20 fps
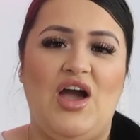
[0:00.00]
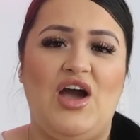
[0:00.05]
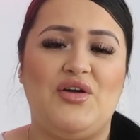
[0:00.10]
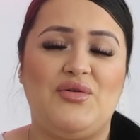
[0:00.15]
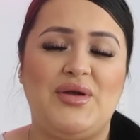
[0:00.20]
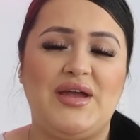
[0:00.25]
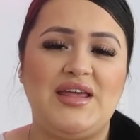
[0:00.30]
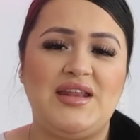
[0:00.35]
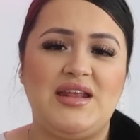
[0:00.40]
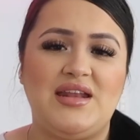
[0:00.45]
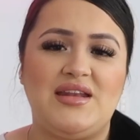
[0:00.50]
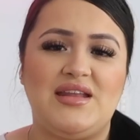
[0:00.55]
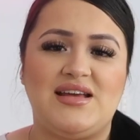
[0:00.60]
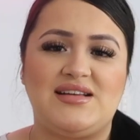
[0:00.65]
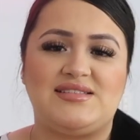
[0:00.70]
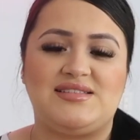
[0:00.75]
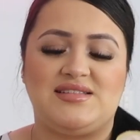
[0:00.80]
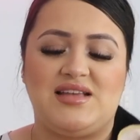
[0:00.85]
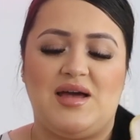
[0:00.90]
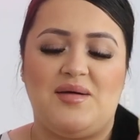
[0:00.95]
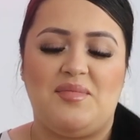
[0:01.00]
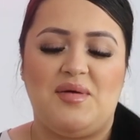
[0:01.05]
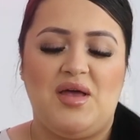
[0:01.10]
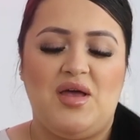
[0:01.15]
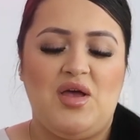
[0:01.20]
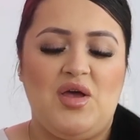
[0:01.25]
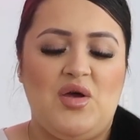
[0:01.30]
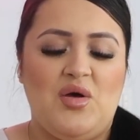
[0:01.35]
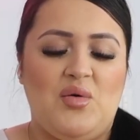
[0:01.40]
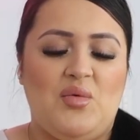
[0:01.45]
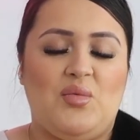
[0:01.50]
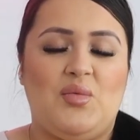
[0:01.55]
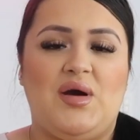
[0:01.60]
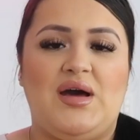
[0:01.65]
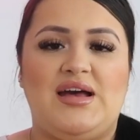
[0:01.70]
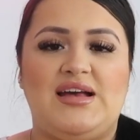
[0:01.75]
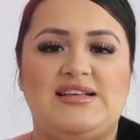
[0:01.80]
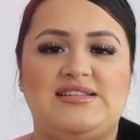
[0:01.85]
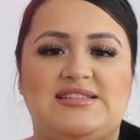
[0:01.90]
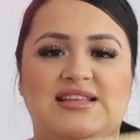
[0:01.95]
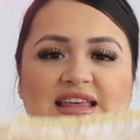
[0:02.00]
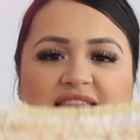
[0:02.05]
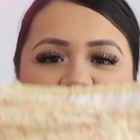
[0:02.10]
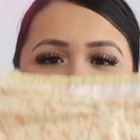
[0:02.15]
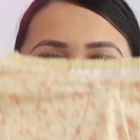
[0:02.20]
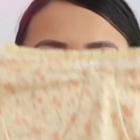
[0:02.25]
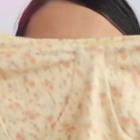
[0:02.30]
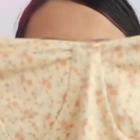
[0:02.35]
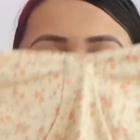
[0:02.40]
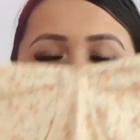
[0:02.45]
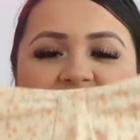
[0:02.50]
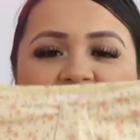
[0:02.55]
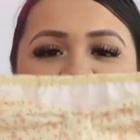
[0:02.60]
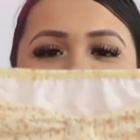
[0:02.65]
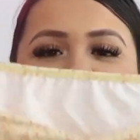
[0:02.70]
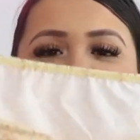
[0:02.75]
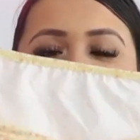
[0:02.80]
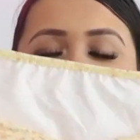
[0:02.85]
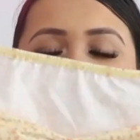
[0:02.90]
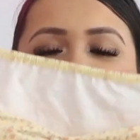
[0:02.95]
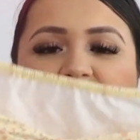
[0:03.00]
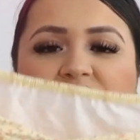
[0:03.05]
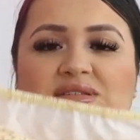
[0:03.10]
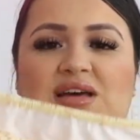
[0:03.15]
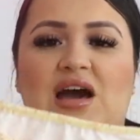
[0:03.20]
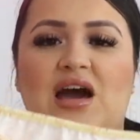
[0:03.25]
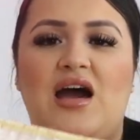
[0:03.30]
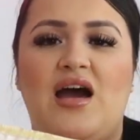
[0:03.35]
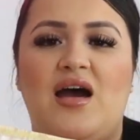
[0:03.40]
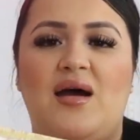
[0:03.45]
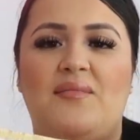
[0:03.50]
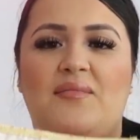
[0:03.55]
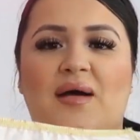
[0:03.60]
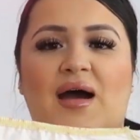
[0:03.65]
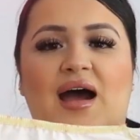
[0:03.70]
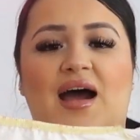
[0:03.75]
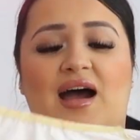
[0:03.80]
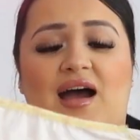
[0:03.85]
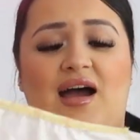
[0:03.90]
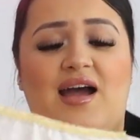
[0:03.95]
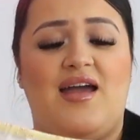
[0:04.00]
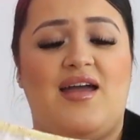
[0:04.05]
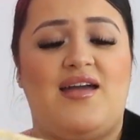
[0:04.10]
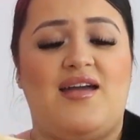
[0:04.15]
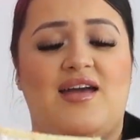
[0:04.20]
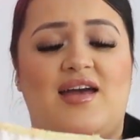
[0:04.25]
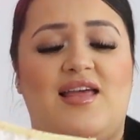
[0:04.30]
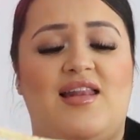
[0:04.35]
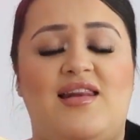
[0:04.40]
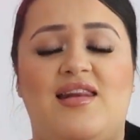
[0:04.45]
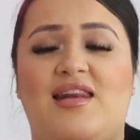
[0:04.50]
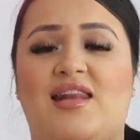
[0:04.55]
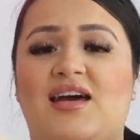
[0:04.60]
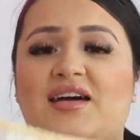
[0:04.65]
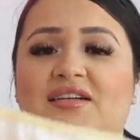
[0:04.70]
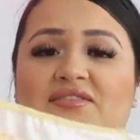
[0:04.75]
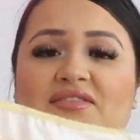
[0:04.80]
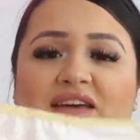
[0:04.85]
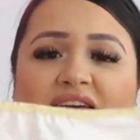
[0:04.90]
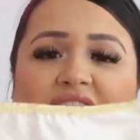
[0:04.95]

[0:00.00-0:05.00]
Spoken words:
Alrighty, next up was this yellow top. I love